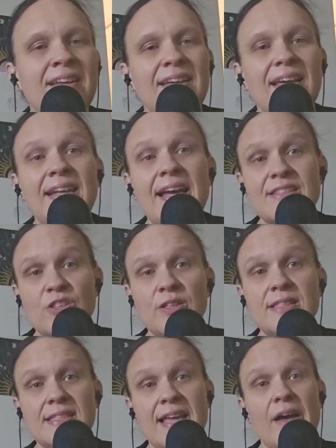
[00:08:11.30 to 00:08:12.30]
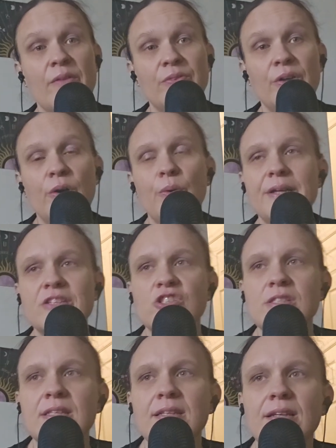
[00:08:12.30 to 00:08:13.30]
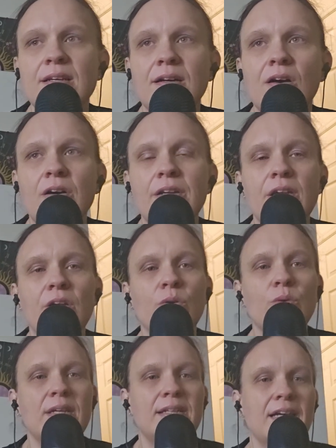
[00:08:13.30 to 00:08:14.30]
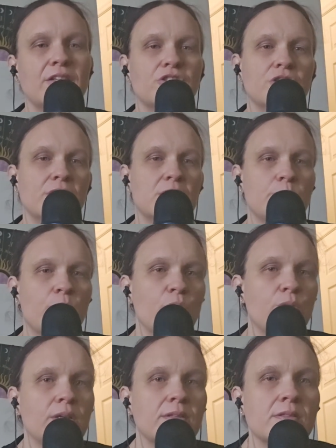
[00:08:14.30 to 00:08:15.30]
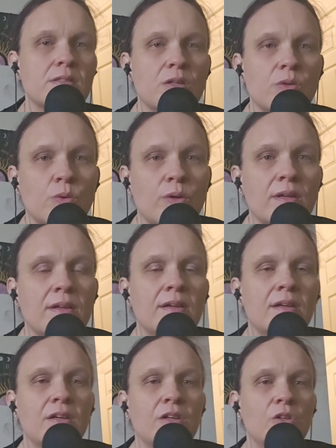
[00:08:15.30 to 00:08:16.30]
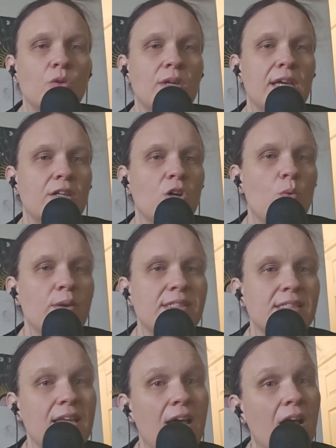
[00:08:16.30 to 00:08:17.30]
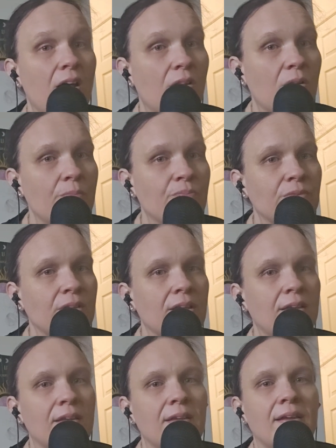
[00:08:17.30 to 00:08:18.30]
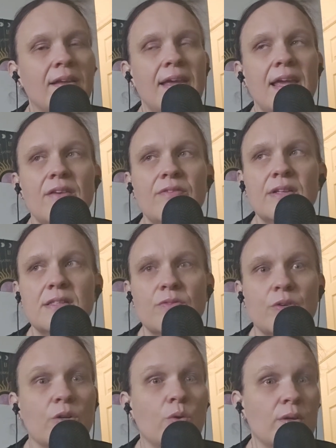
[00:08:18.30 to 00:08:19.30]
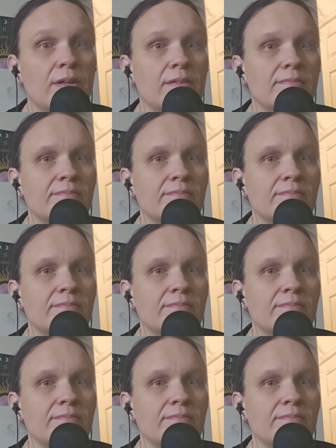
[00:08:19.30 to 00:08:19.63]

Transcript: It has good sound though, it's just that the audio connection is broken, so you can't always tell if it's recording.